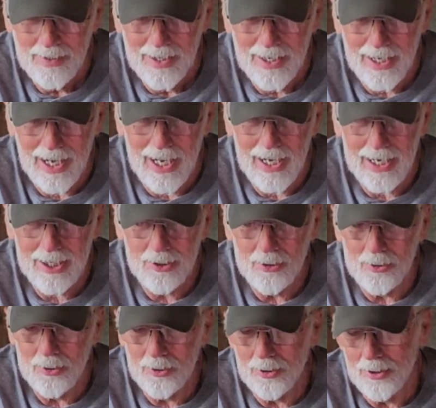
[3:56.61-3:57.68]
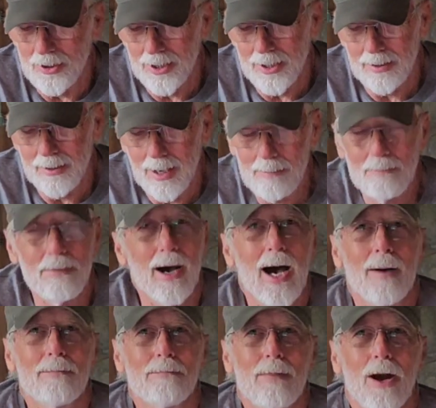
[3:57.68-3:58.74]
And I Googled, and up
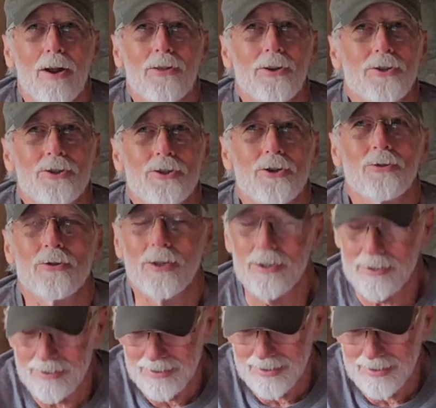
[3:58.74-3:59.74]
popped Martha Stewart,